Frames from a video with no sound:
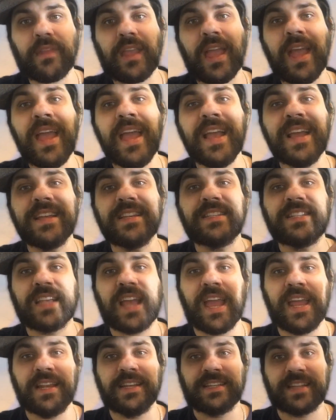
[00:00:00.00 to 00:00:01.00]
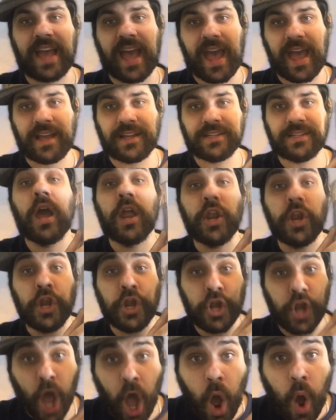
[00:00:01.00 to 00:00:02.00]
is intact.
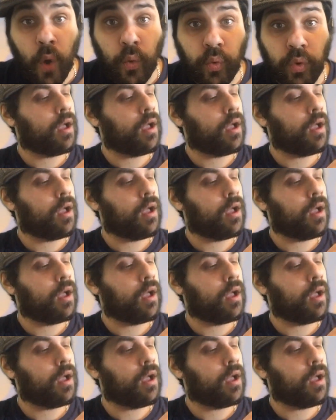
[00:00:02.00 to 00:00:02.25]
No,